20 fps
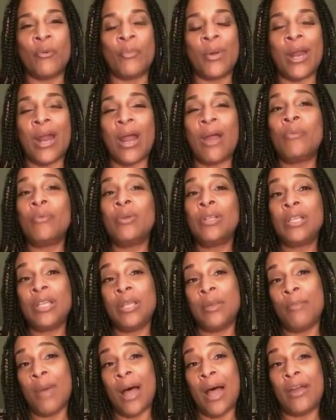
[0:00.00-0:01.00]
But I really
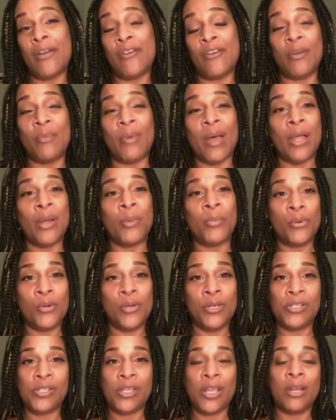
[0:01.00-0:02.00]
admire them. I
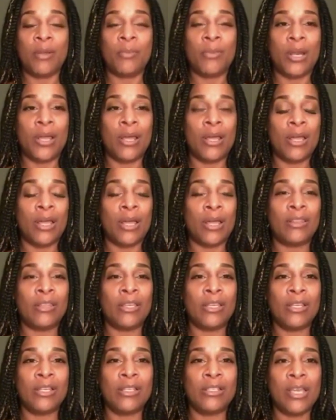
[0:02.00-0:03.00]
appreciate them, and I
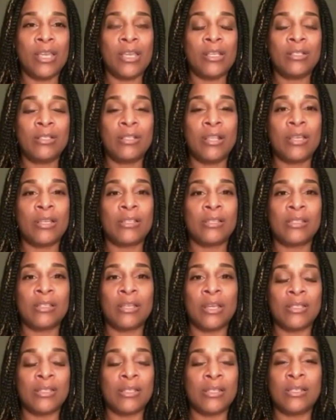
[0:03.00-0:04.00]
think it takes, like
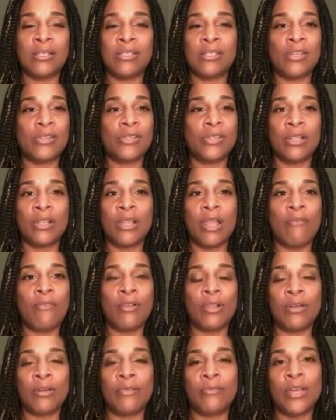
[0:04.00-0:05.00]
I said, such a
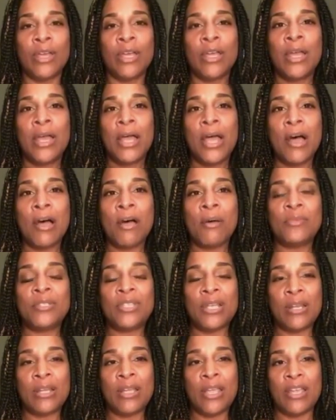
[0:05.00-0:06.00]
level of
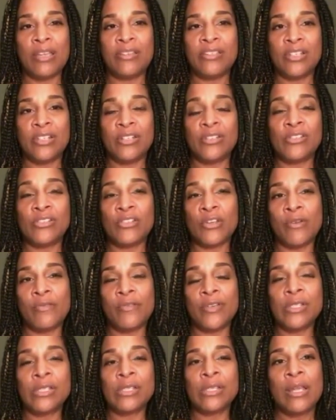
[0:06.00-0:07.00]
dedication and
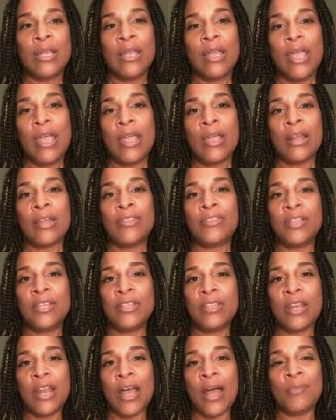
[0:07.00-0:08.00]
service, and I
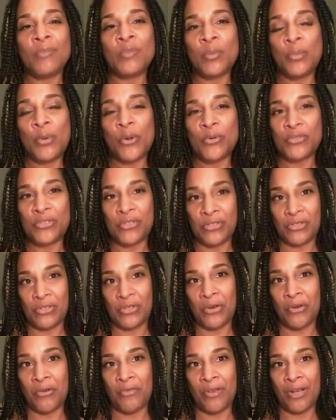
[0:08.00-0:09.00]
think that I'm supposed to
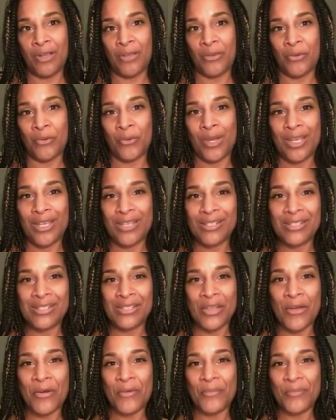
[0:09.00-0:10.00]
serve in other ways.
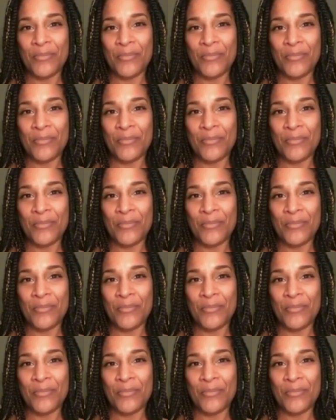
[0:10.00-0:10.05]
So.